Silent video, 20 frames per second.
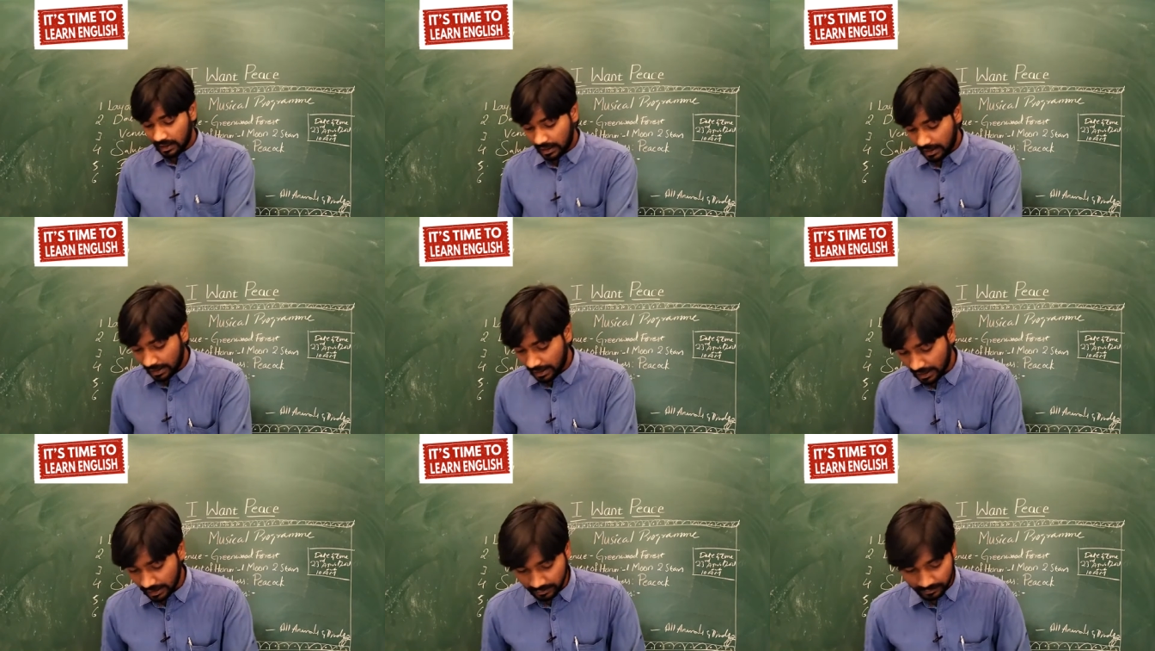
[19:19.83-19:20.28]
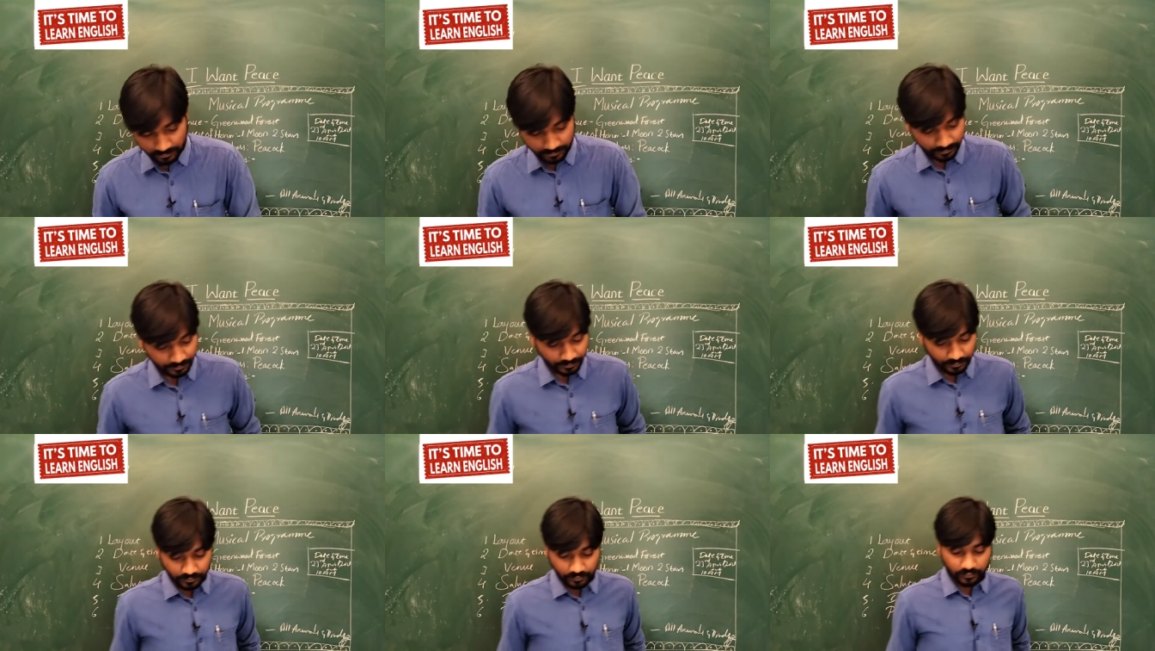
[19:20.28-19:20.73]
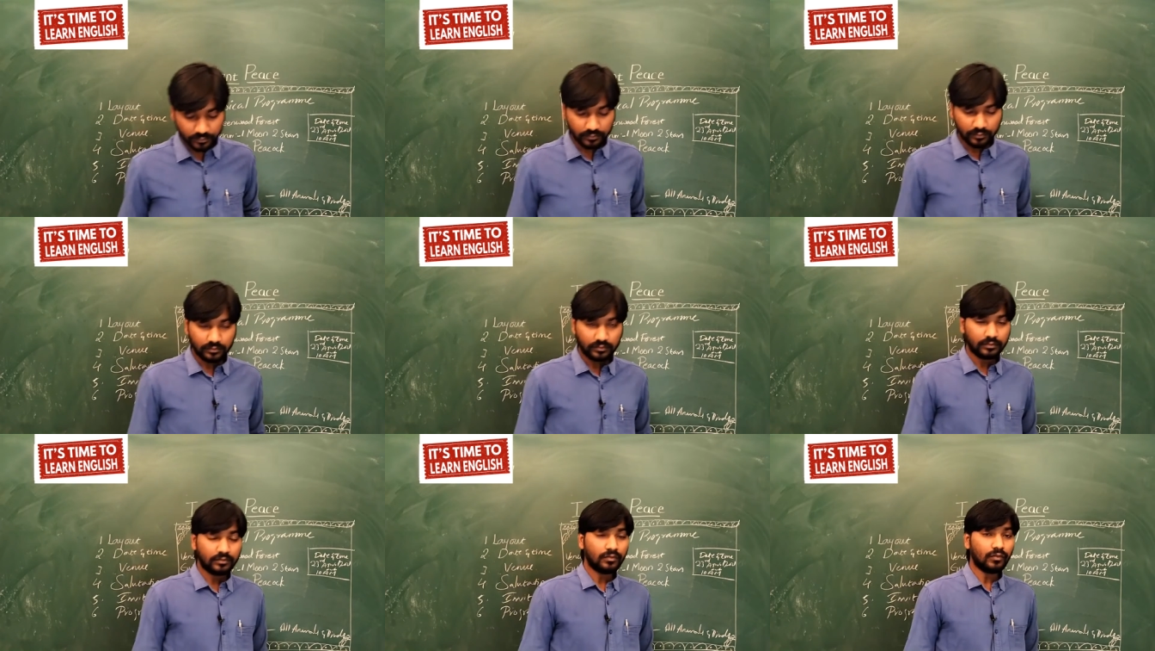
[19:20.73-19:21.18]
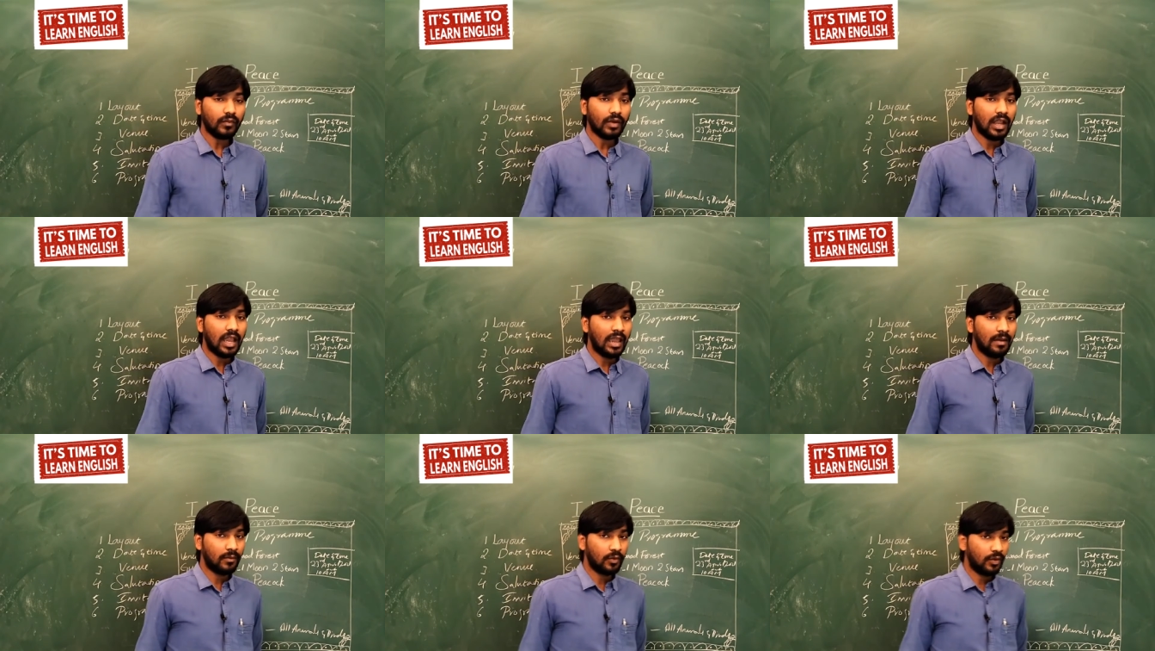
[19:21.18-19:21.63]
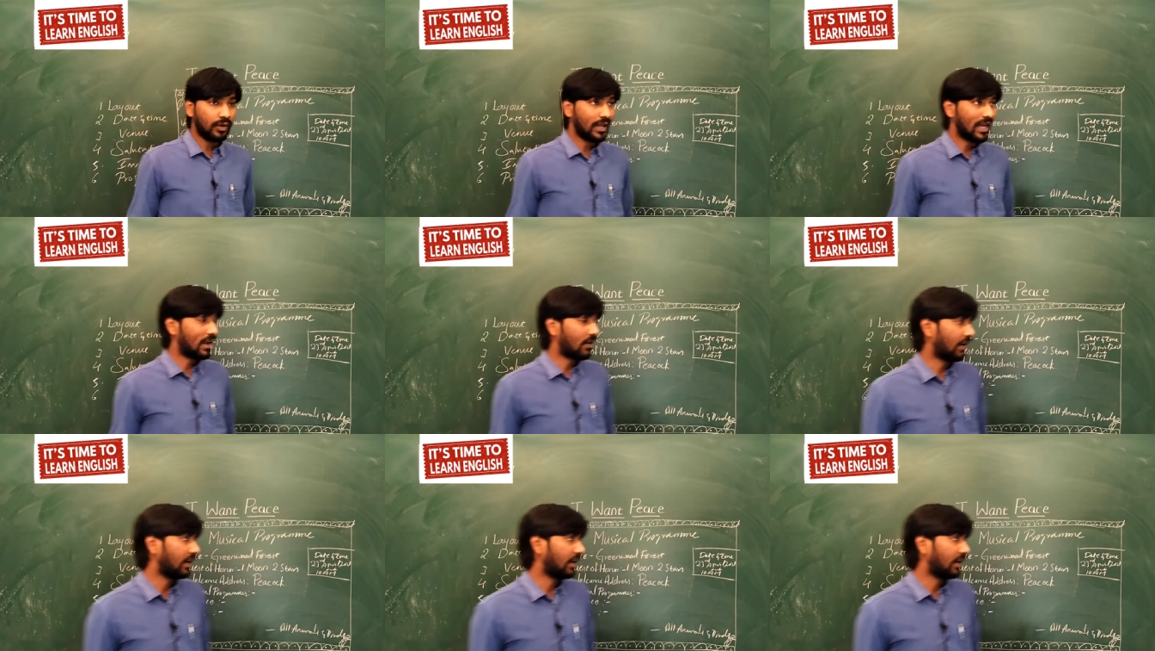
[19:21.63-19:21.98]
And now I'm going to